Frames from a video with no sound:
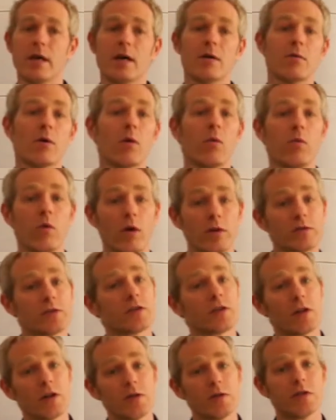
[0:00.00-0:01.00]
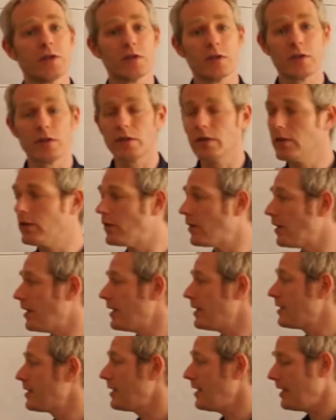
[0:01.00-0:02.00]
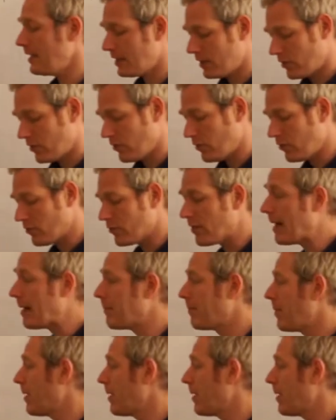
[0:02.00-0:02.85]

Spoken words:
Well, one solution to this is to ramp